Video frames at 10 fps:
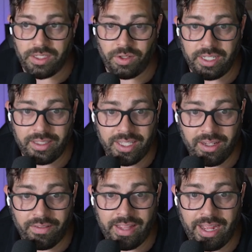So you can click
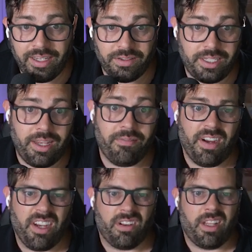on that and you'll see
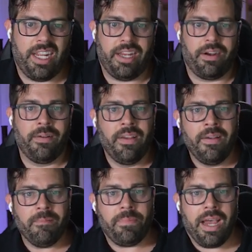invite your client here.
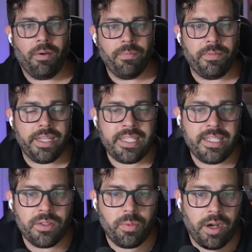Now, this
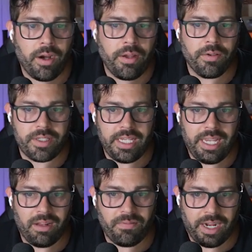is where you'll
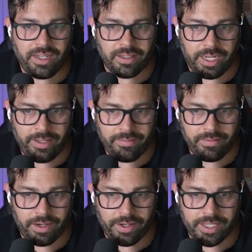see invite a client.
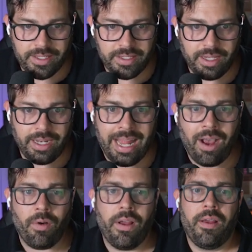There it is.
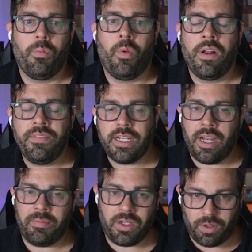Now, one of the
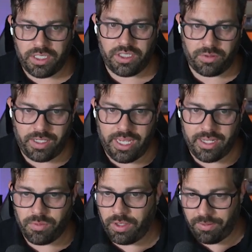common questions we get
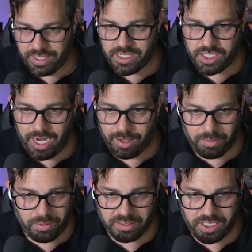is, okay, well, that's Jack.
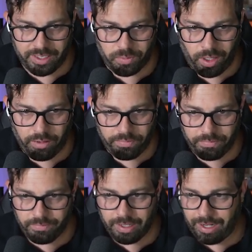What about Jack's
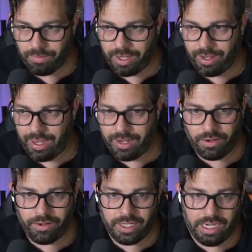wife? Well, how do I add
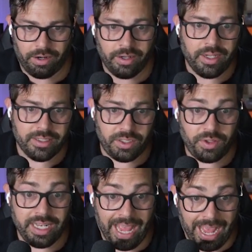her in here? So you
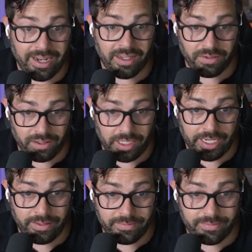can add another client.